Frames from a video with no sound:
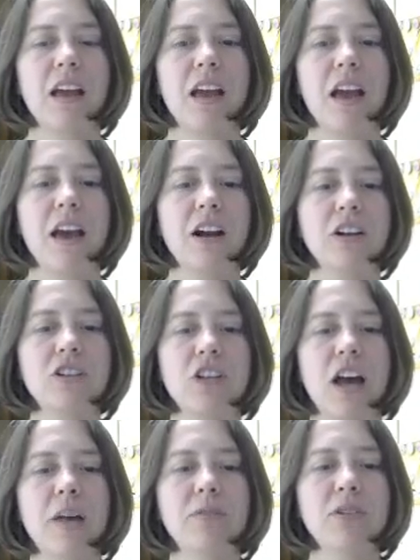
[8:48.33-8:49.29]
And our
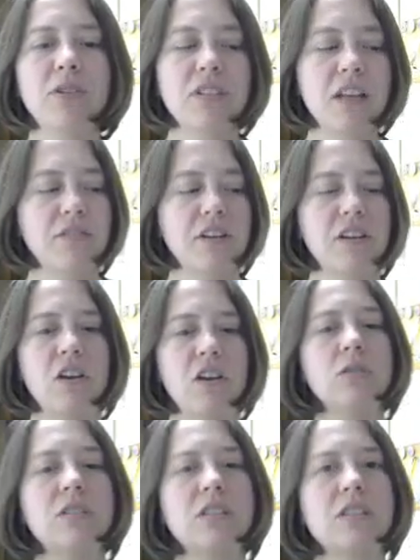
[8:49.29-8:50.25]
chapter 7
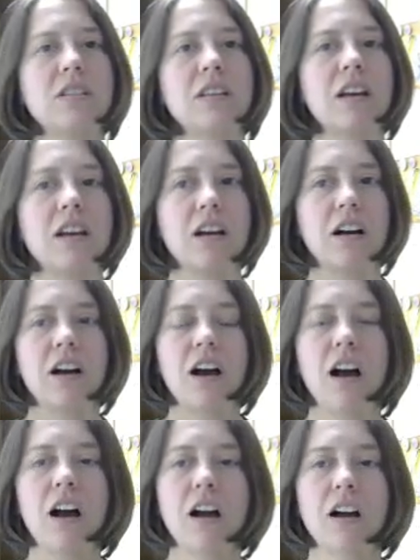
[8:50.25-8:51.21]
notes
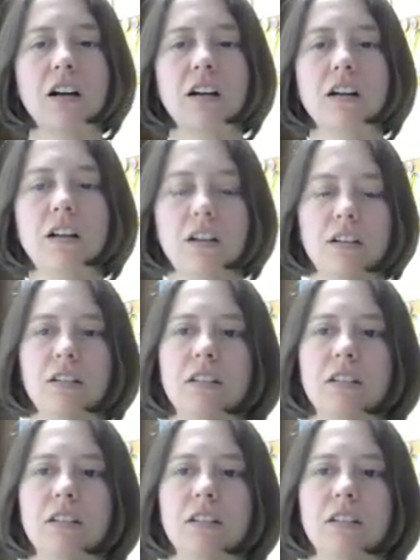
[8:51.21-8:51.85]
are